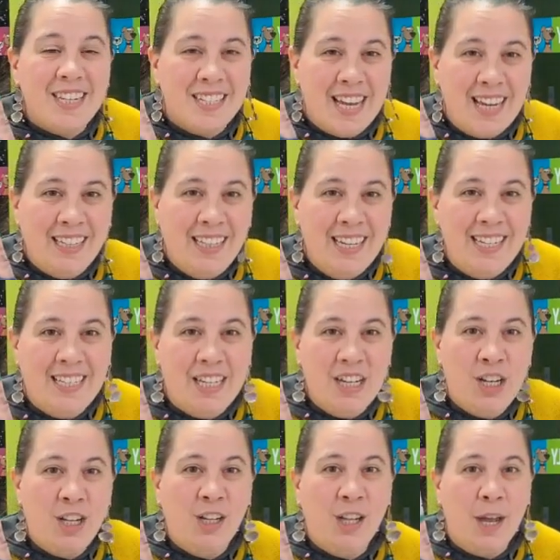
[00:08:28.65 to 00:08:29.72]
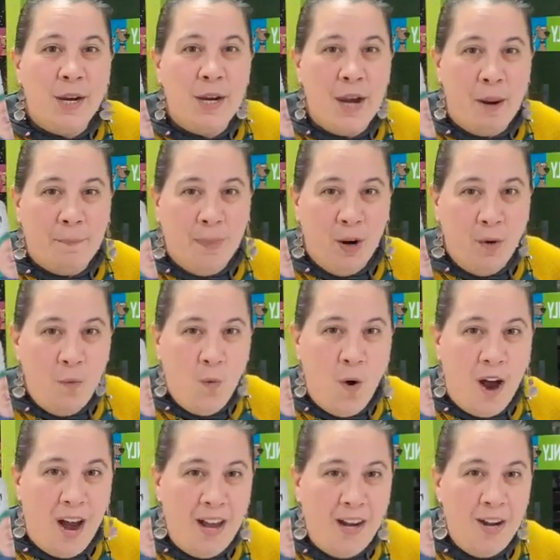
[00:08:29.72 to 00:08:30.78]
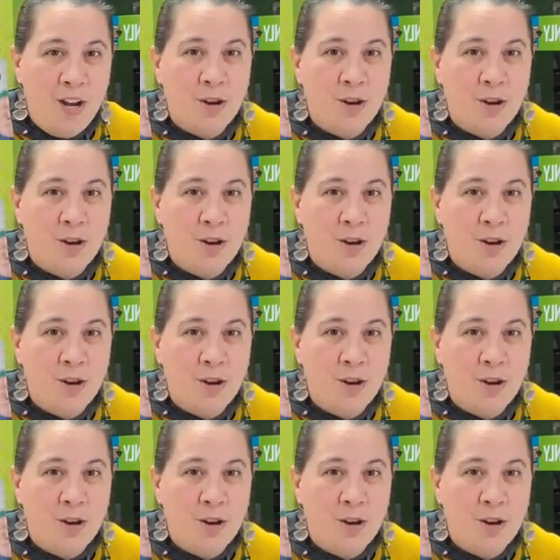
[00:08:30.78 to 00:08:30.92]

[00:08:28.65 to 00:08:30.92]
Daily Deal number one.